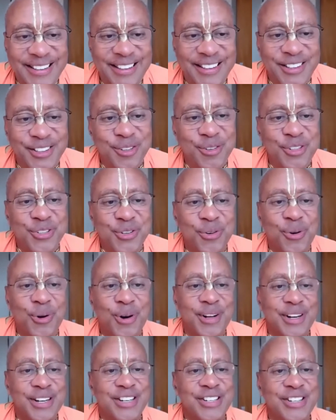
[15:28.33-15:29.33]
use your
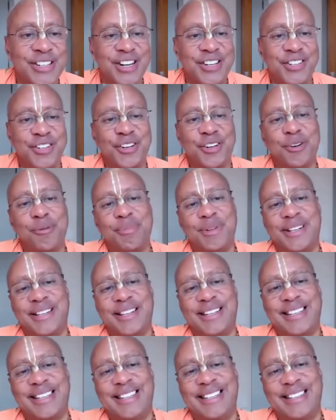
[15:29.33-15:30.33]
organizational
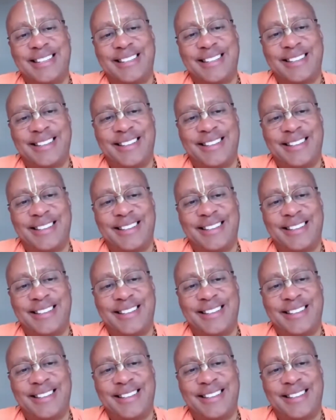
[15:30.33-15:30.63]
abilities,